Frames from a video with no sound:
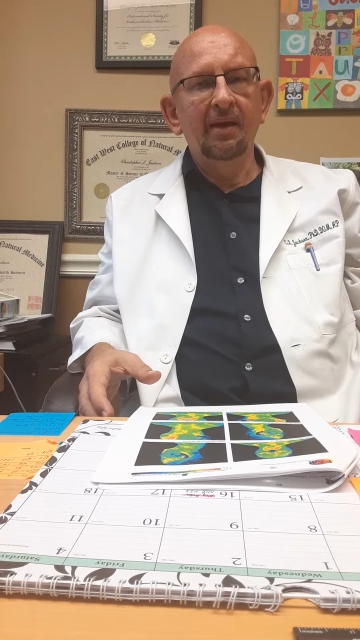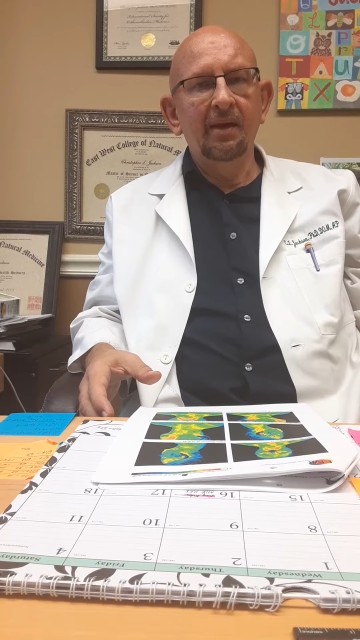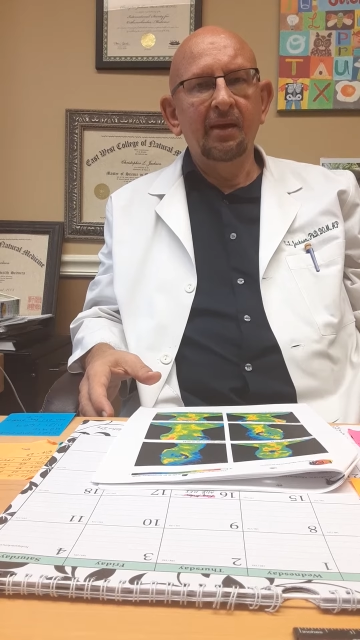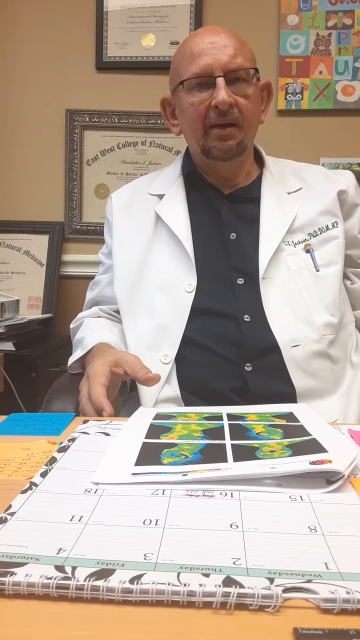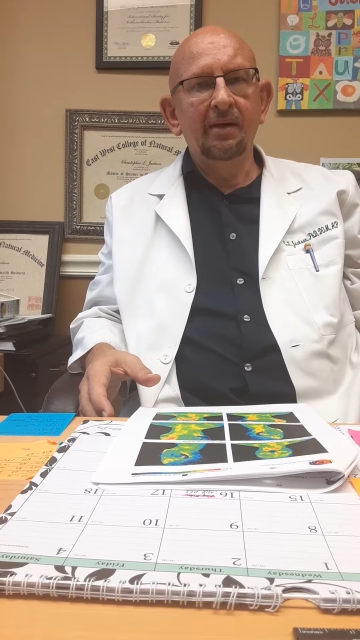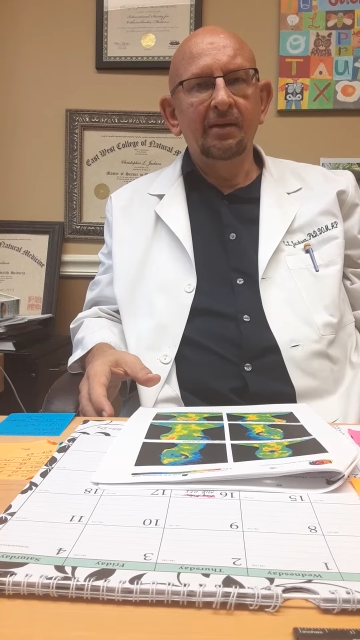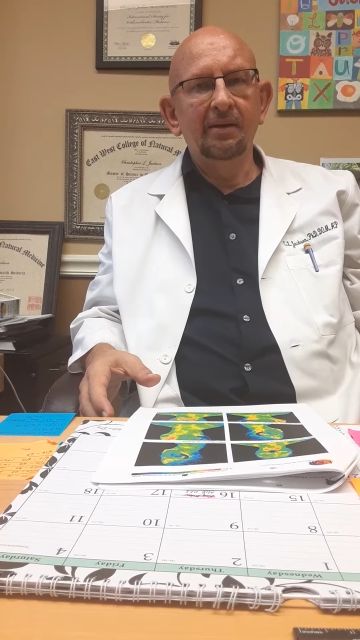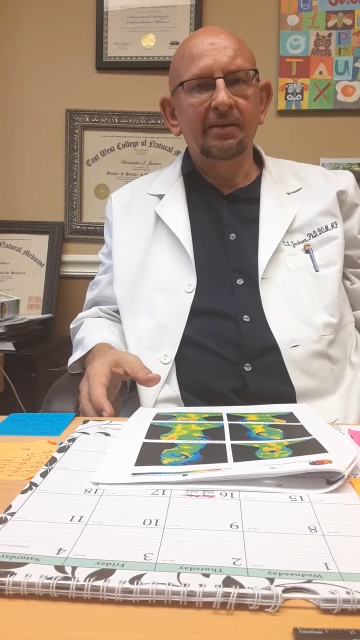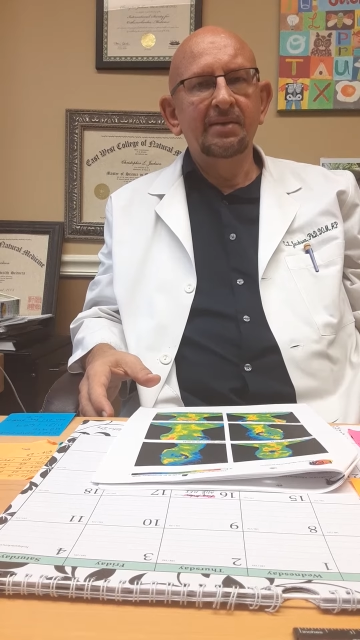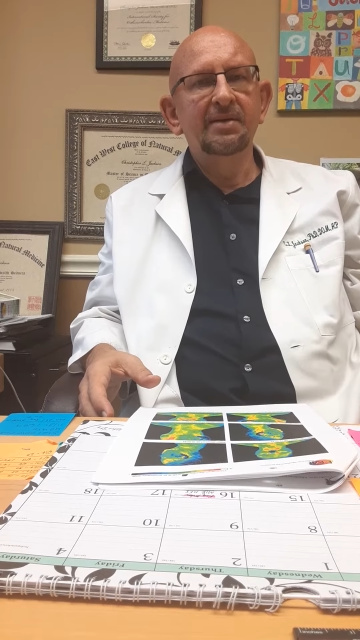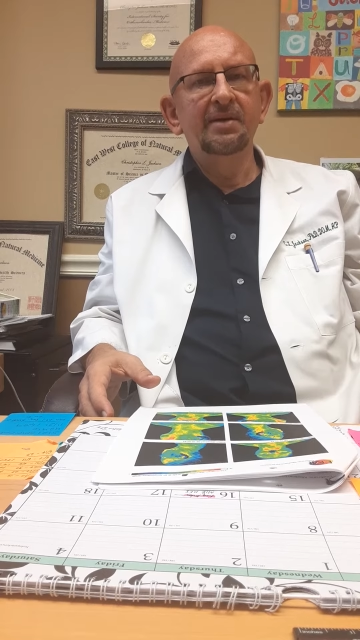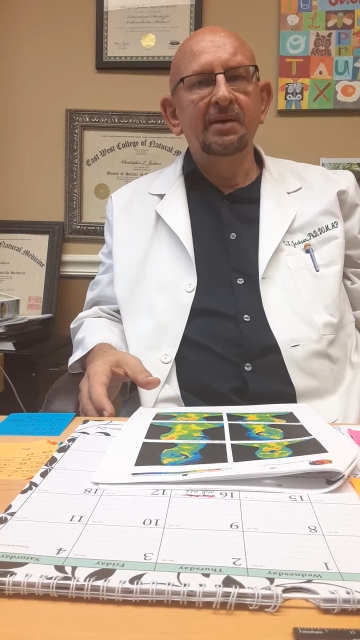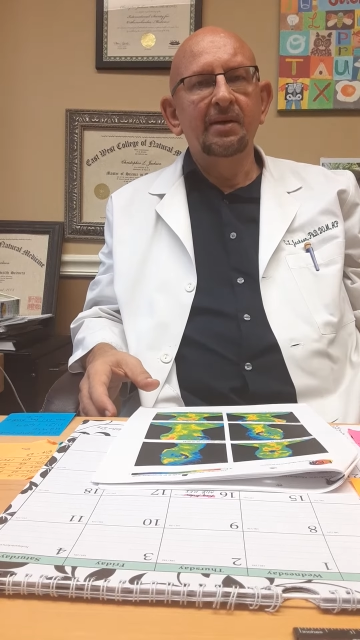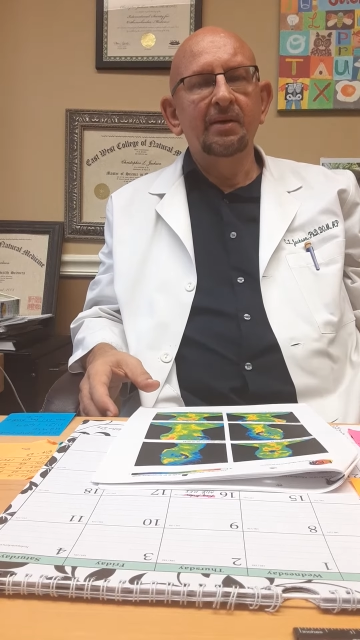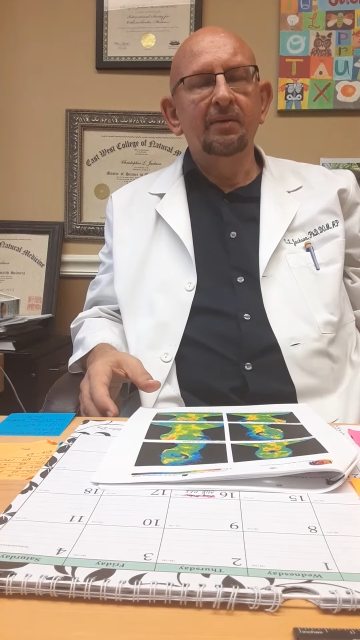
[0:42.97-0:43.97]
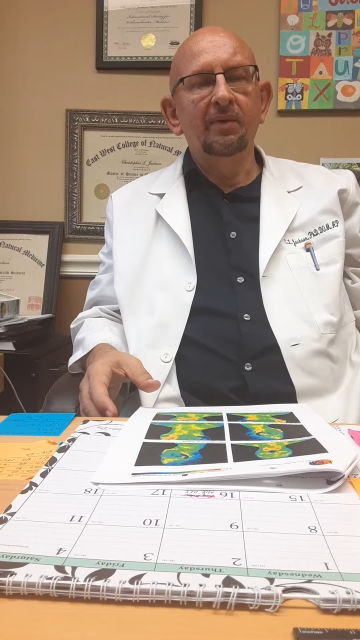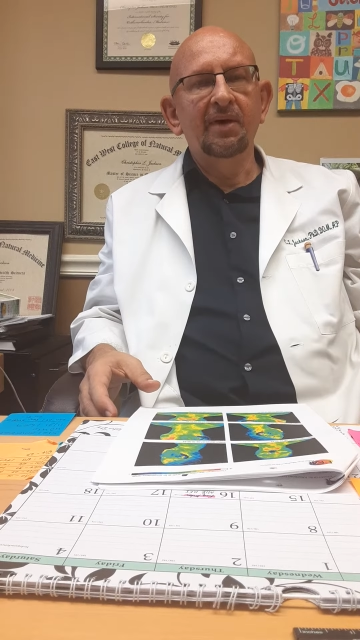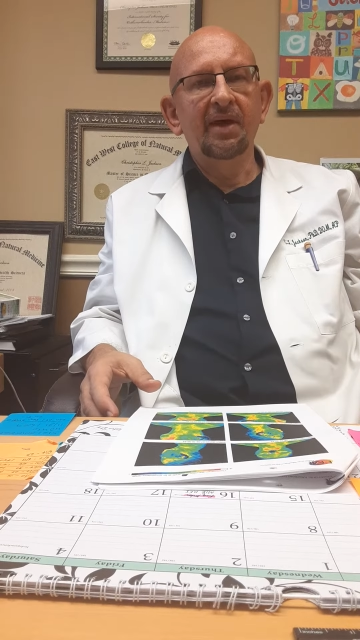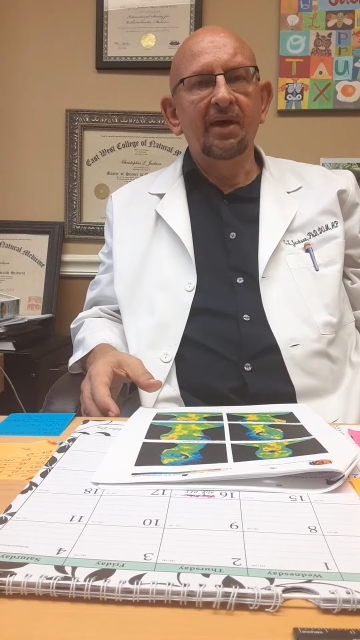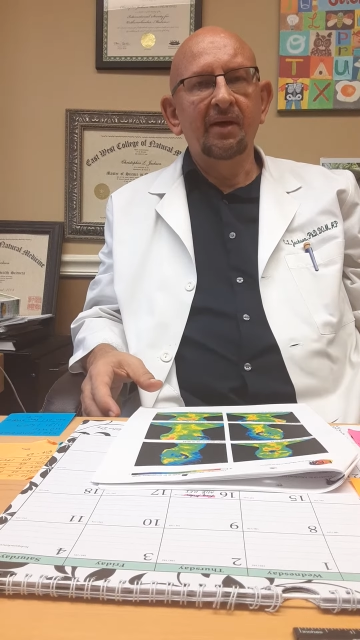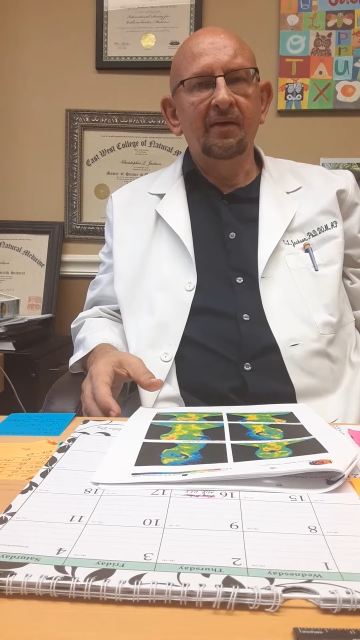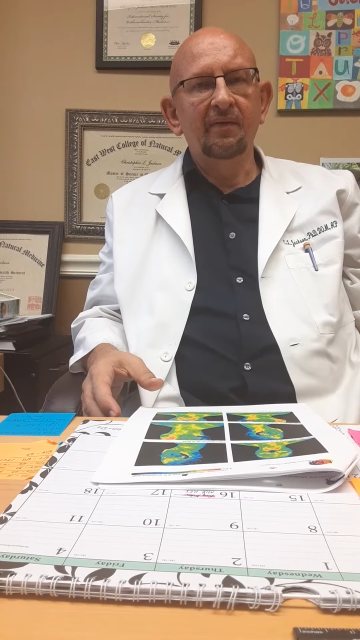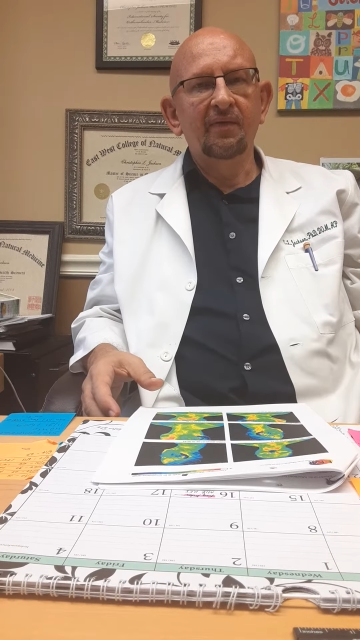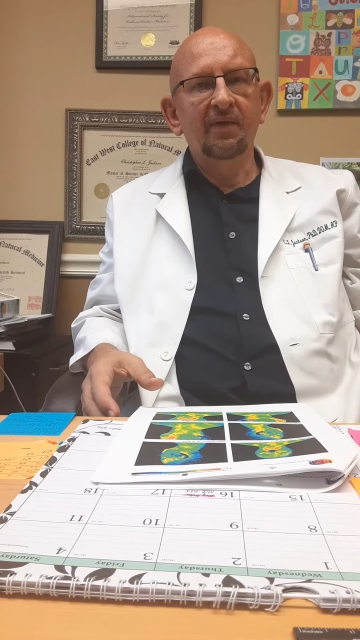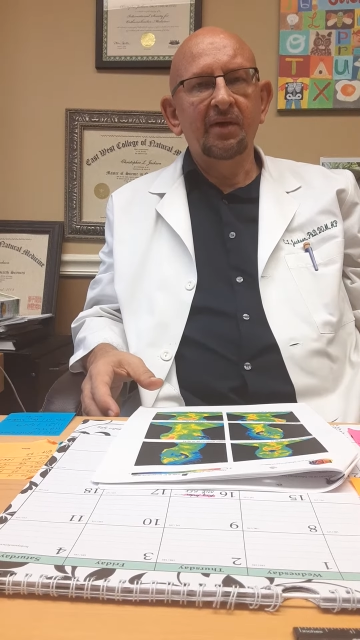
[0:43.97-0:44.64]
And we have